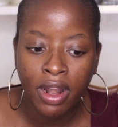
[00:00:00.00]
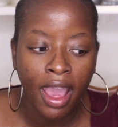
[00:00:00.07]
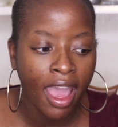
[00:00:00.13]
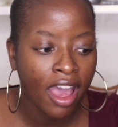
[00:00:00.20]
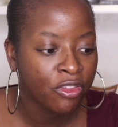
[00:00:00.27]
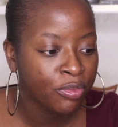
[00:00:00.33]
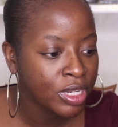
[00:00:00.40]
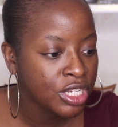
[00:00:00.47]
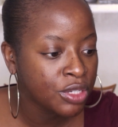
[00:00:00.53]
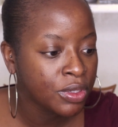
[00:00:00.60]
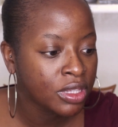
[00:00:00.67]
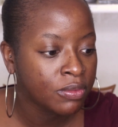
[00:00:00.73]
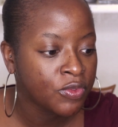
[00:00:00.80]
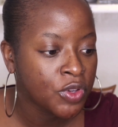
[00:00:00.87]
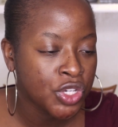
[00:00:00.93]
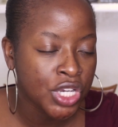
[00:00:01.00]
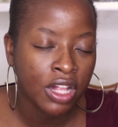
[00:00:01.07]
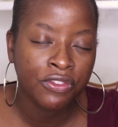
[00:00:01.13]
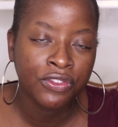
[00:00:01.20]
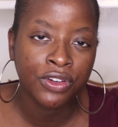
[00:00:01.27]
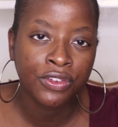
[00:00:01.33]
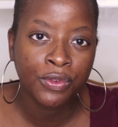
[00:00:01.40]
I have been doing them
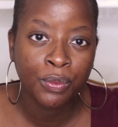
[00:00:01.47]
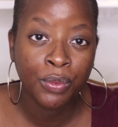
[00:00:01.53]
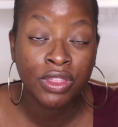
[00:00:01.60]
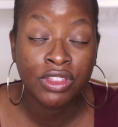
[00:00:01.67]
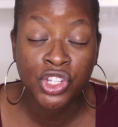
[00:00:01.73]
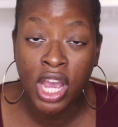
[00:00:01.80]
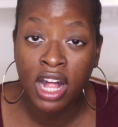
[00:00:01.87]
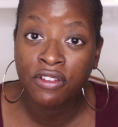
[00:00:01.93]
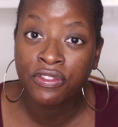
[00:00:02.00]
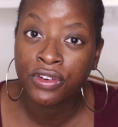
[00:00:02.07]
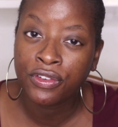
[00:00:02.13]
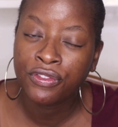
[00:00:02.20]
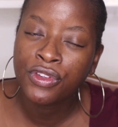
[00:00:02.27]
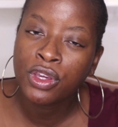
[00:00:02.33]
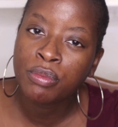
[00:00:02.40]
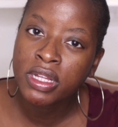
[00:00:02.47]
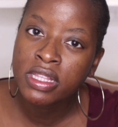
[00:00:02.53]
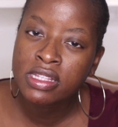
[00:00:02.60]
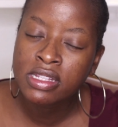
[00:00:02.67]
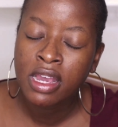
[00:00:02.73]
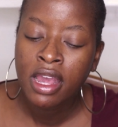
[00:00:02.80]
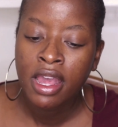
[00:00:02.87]
with gel for a few months,